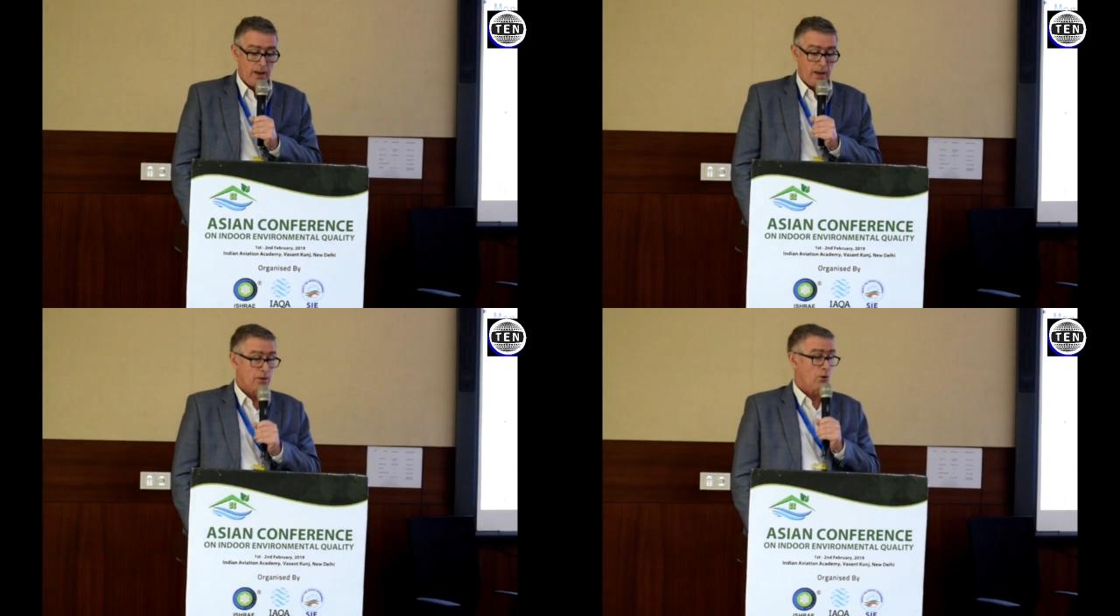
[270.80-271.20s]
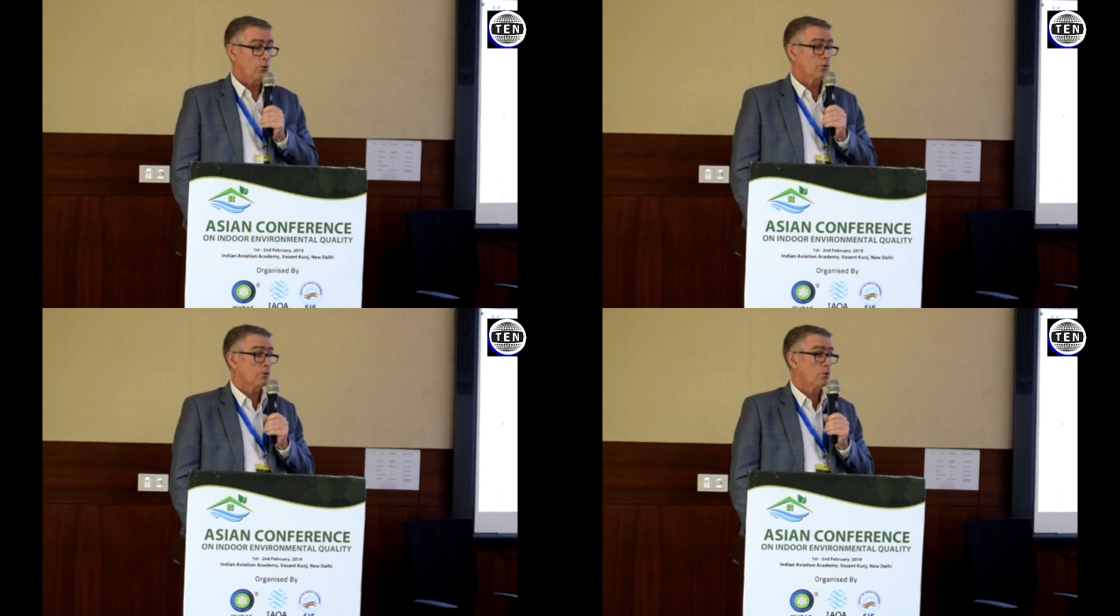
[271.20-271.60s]
And
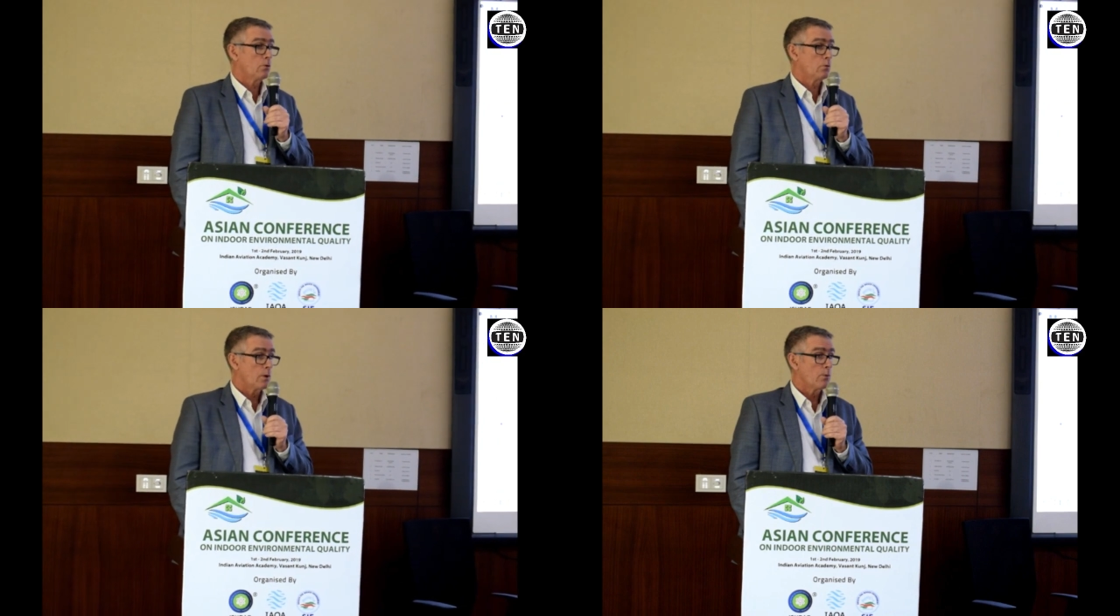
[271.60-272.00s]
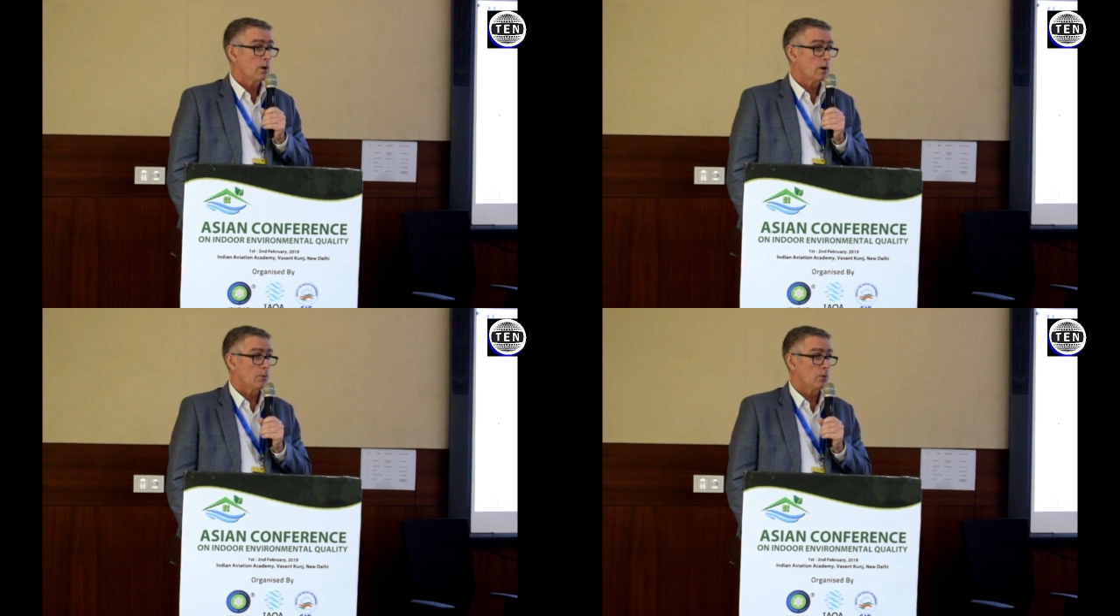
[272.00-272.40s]
also we
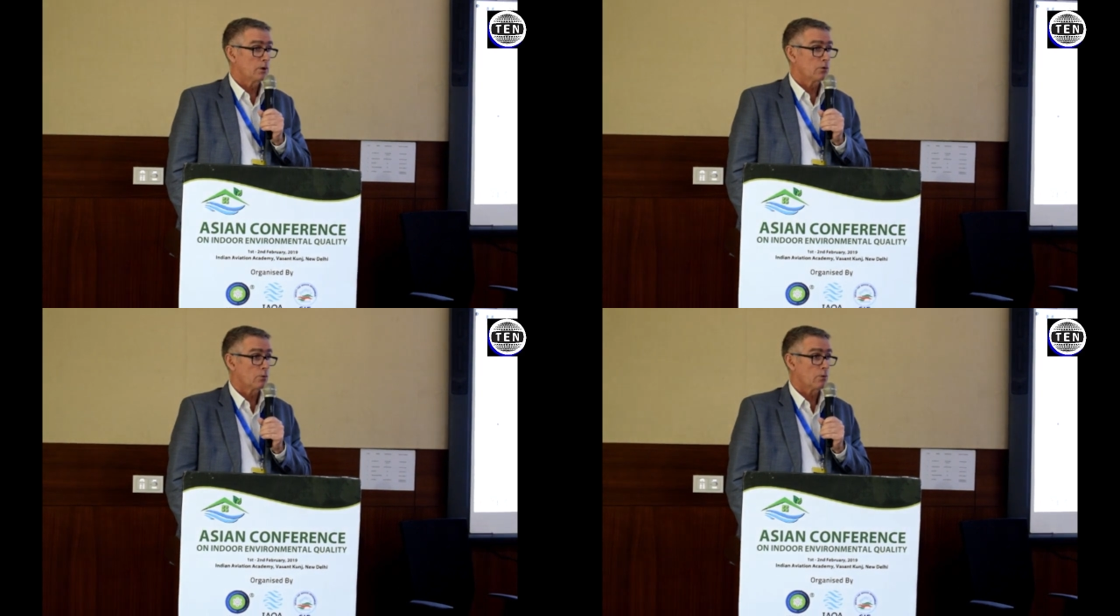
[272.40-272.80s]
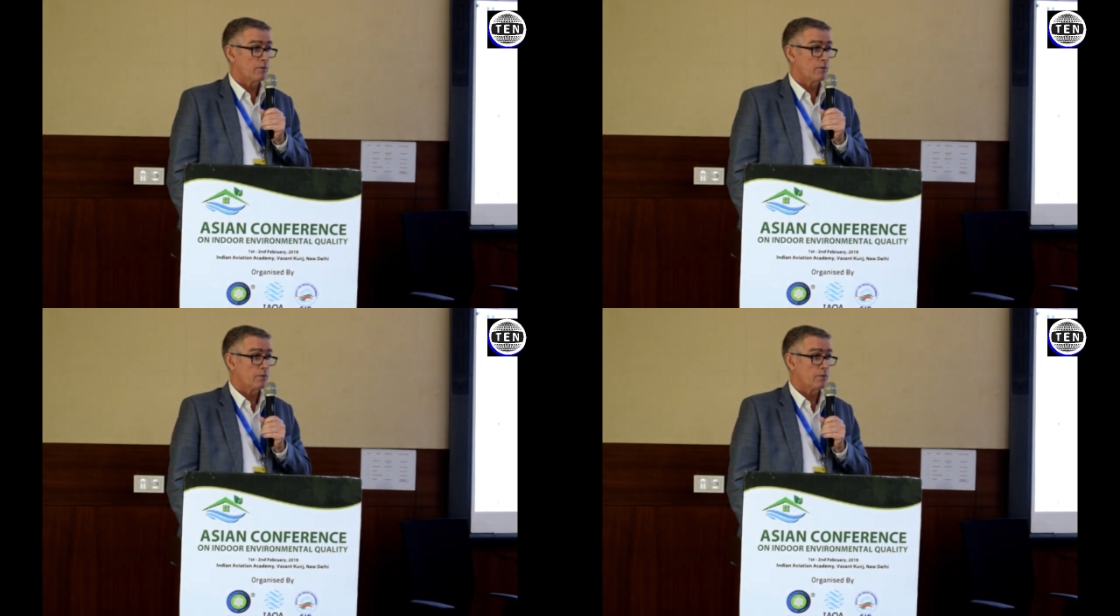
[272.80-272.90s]
will uh, monitor